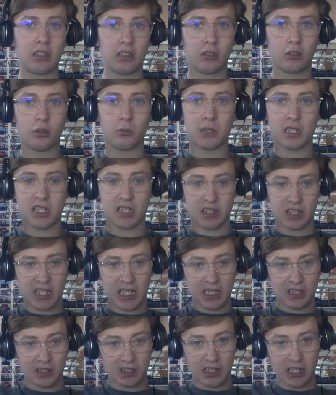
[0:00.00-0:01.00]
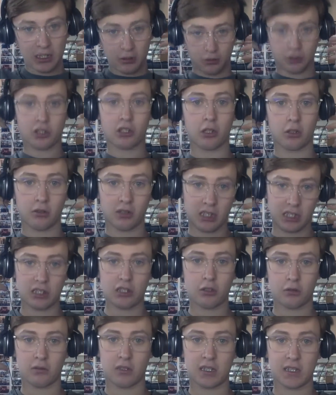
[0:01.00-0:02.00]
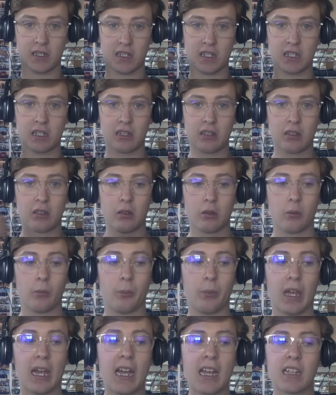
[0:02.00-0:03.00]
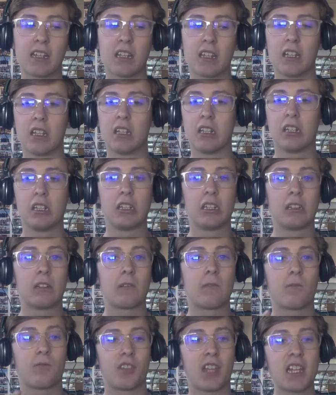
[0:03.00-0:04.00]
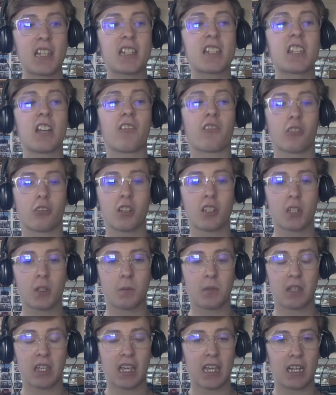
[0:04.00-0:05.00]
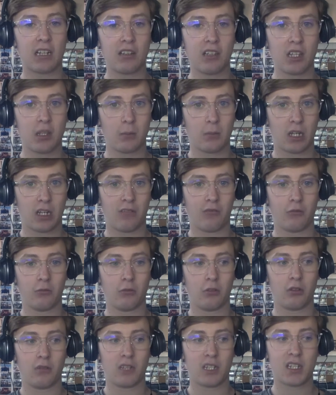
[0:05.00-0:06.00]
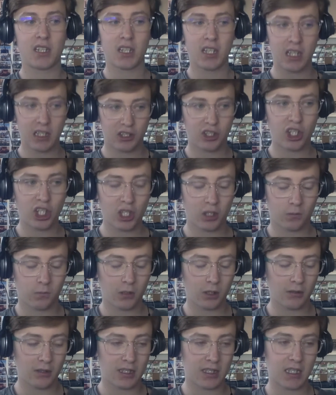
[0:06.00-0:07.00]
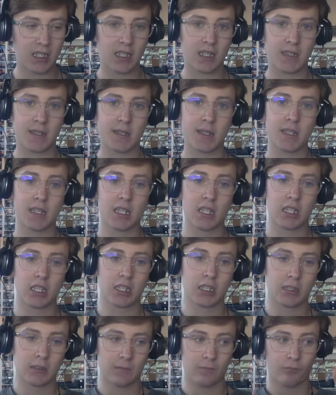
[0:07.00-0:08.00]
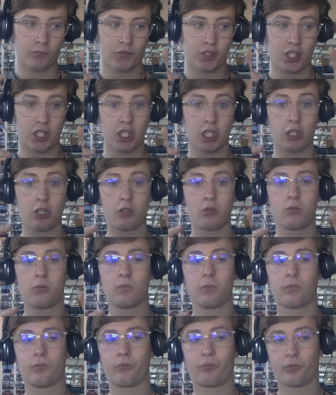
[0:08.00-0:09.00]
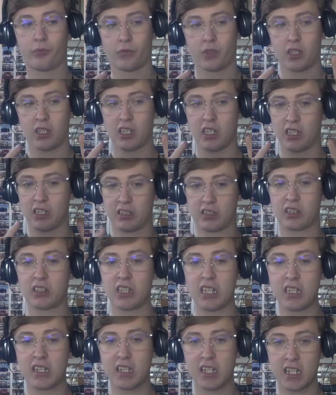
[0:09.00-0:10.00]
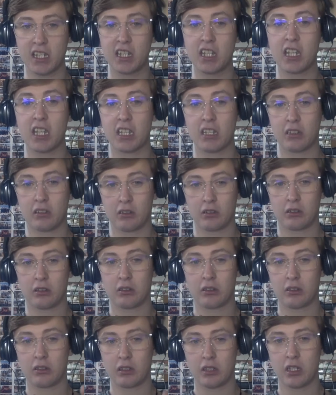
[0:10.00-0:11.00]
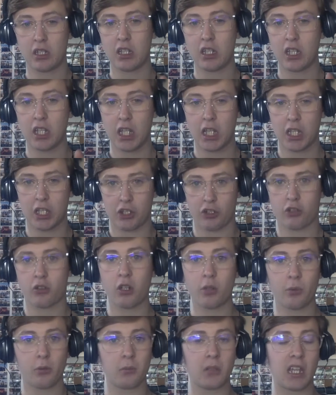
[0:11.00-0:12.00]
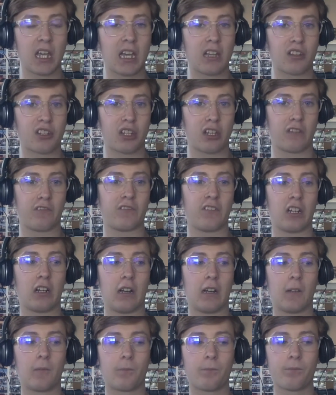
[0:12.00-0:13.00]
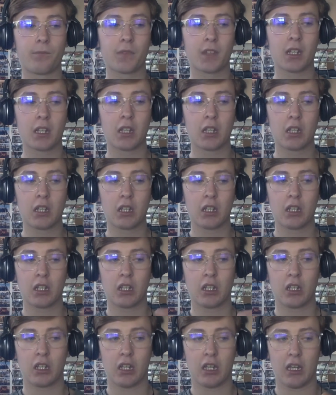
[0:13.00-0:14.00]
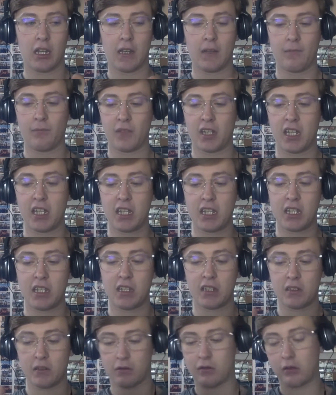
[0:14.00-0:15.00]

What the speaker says: almost 1,000 needles going into his back. That stuff creeps me out in Marvel movies. It just really does. So, this thing is creeping me out so far. He